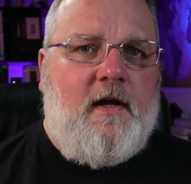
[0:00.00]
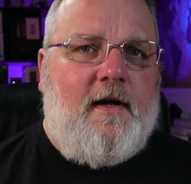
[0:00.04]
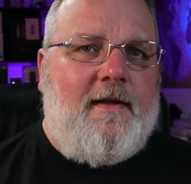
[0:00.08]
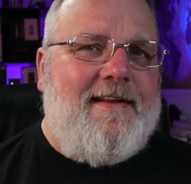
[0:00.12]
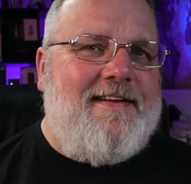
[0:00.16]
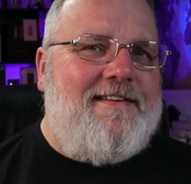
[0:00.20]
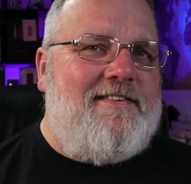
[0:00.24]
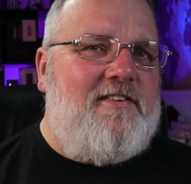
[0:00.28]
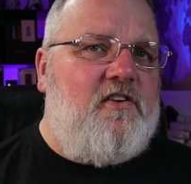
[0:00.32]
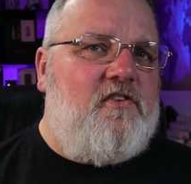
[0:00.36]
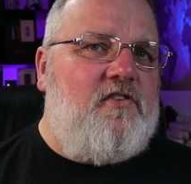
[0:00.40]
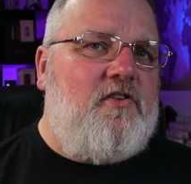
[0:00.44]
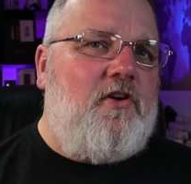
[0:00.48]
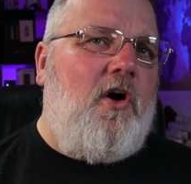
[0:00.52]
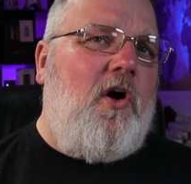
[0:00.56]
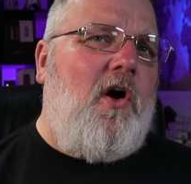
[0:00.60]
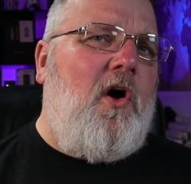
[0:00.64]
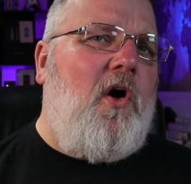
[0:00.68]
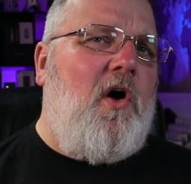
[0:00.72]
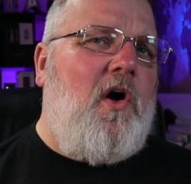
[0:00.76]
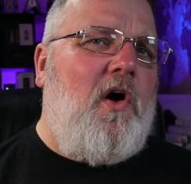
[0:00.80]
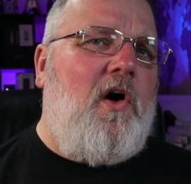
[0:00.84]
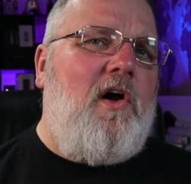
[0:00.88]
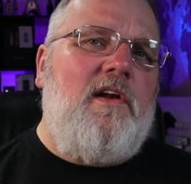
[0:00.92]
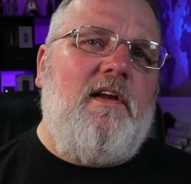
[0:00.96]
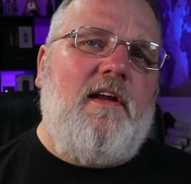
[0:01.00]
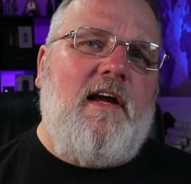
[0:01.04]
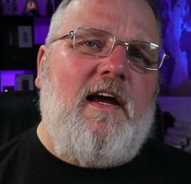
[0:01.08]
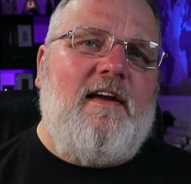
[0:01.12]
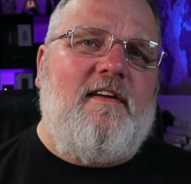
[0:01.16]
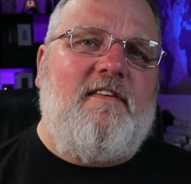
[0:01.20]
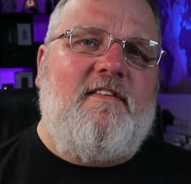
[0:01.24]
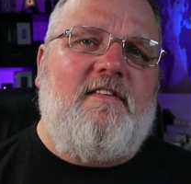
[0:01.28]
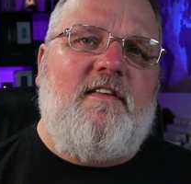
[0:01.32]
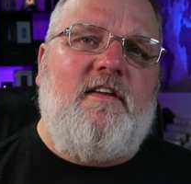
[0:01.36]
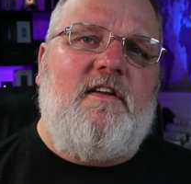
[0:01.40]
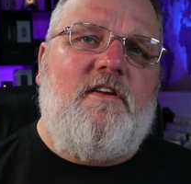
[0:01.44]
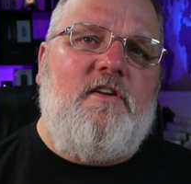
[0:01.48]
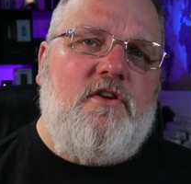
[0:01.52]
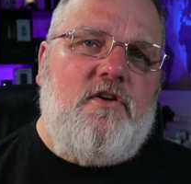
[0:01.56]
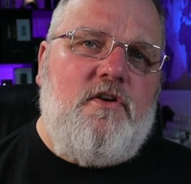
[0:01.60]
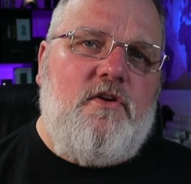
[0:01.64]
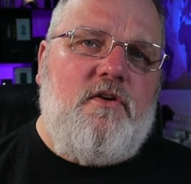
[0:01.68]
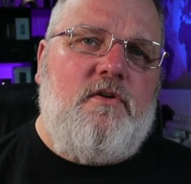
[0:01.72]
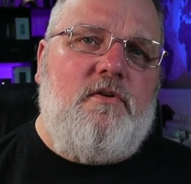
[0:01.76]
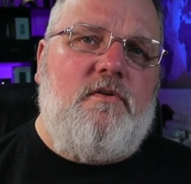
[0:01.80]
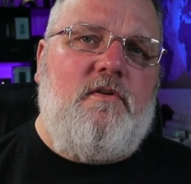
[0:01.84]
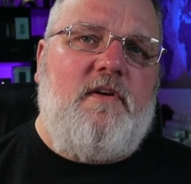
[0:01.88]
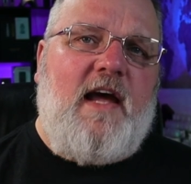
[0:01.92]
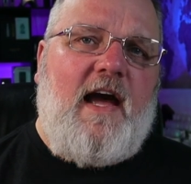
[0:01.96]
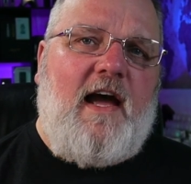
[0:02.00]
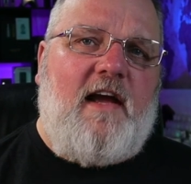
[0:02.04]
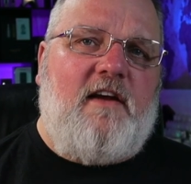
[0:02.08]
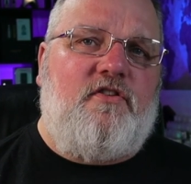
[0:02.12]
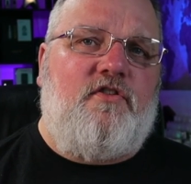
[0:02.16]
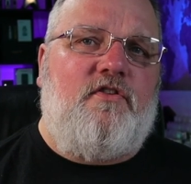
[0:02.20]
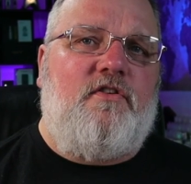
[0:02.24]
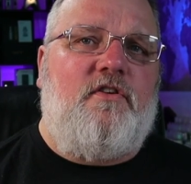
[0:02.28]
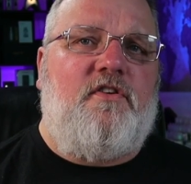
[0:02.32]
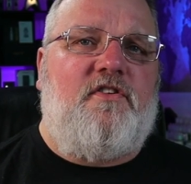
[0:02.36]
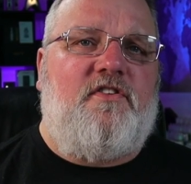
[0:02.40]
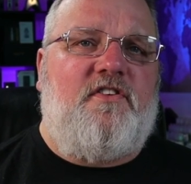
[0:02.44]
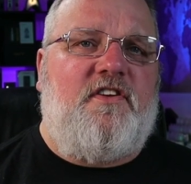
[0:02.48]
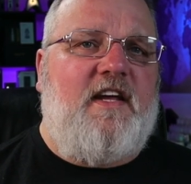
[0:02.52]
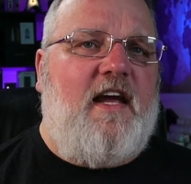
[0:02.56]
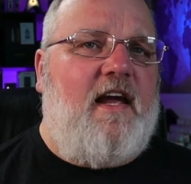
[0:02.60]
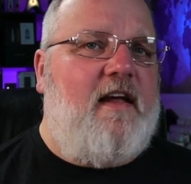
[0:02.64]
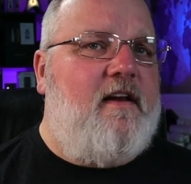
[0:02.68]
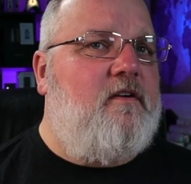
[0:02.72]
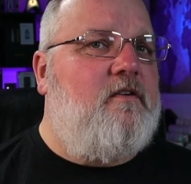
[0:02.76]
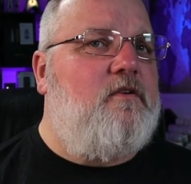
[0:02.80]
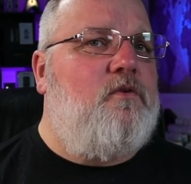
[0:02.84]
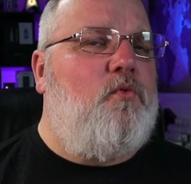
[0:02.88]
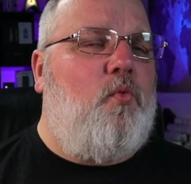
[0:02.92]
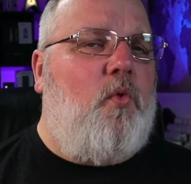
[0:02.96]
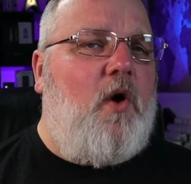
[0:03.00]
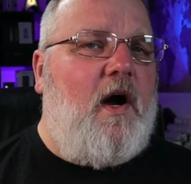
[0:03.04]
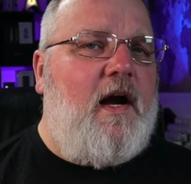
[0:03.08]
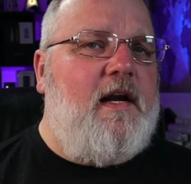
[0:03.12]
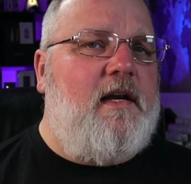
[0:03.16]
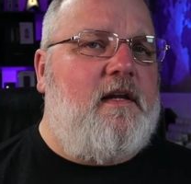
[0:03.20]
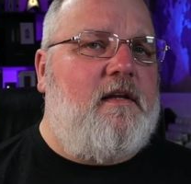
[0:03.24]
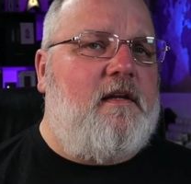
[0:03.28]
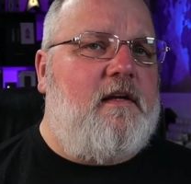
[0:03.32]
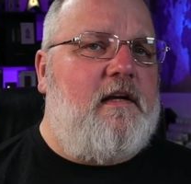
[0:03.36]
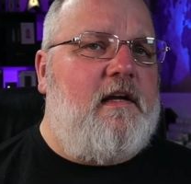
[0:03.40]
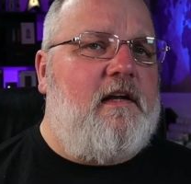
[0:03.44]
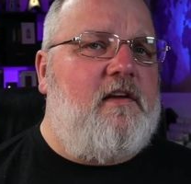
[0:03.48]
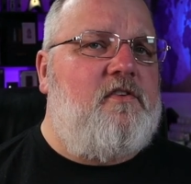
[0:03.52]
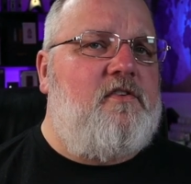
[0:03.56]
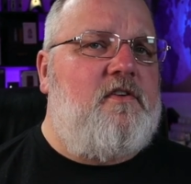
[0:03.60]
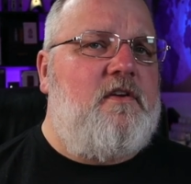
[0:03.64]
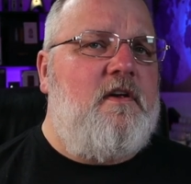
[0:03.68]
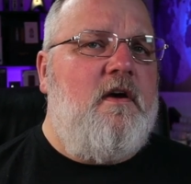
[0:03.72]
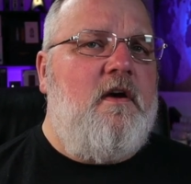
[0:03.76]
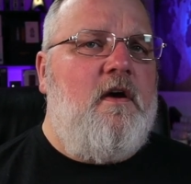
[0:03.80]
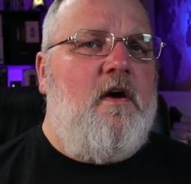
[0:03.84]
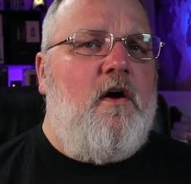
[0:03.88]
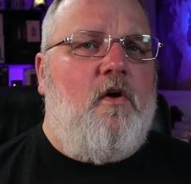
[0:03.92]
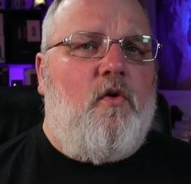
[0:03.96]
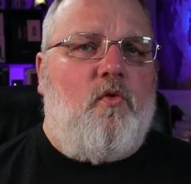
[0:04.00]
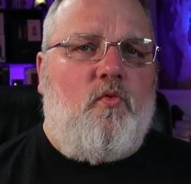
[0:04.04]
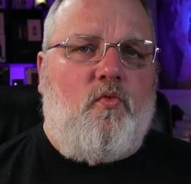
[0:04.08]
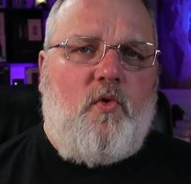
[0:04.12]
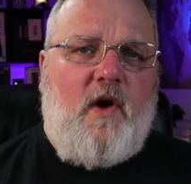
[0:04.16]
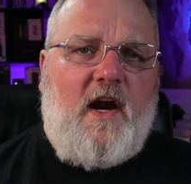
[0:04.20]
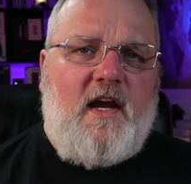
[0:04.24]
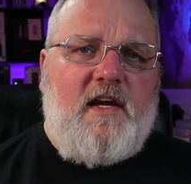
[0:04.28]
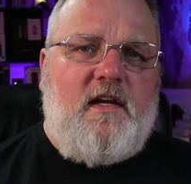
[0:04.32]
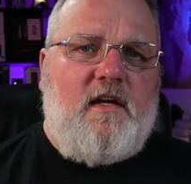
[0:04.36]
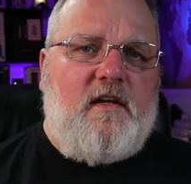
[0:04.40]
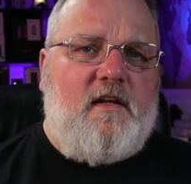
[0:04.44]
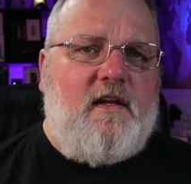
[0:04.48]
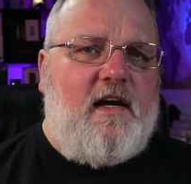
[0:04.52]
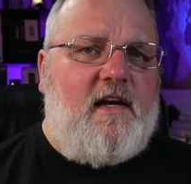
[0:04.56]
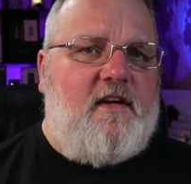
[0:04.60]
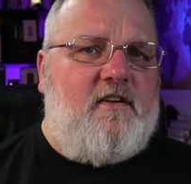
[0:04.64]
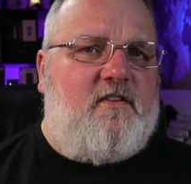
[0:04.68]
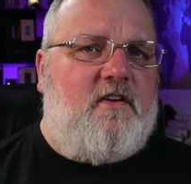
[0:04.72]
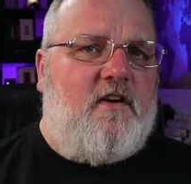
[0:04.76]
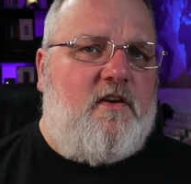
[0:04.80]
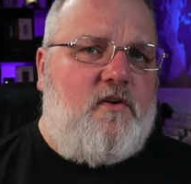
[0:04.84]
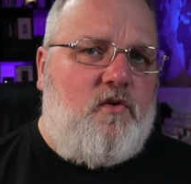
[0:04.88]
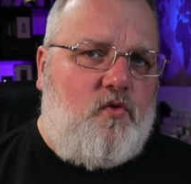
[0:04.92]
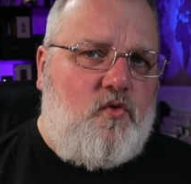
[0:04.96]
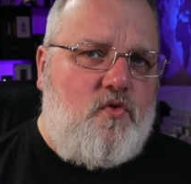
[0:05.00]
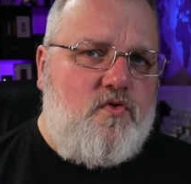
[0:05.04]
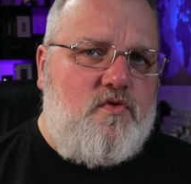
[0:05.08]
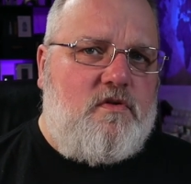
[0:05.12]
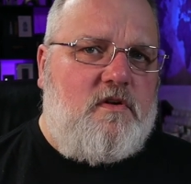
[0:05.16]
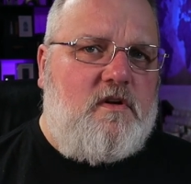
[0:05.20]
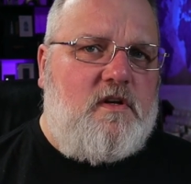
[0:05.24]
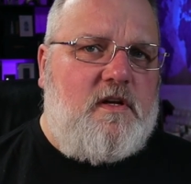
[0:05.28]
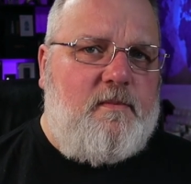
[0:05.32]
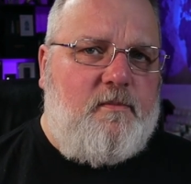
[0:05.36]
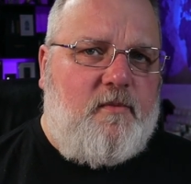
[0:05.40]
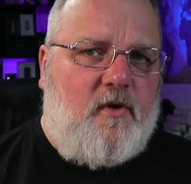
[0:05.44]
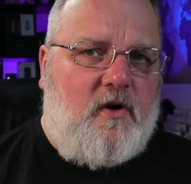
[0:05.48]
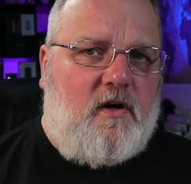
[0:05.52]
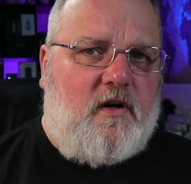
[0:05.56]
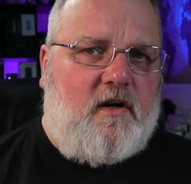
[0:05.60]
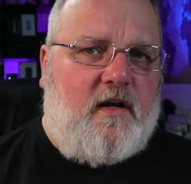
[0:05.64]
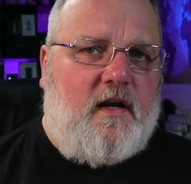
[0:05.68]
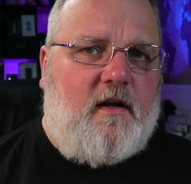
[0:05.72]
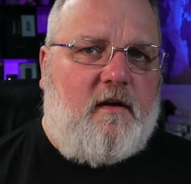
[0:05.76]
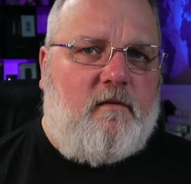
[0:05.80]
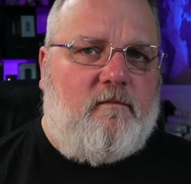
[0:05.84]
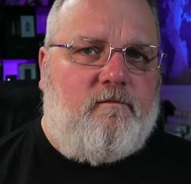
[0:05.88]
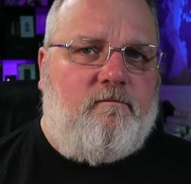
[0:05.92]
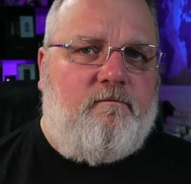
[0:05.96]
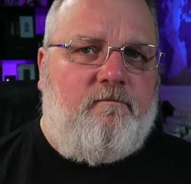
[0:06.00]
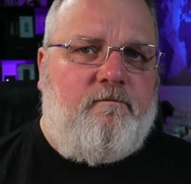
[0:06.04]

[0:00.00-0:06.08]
This is all as the new national standard whitelist regulates an orderly market.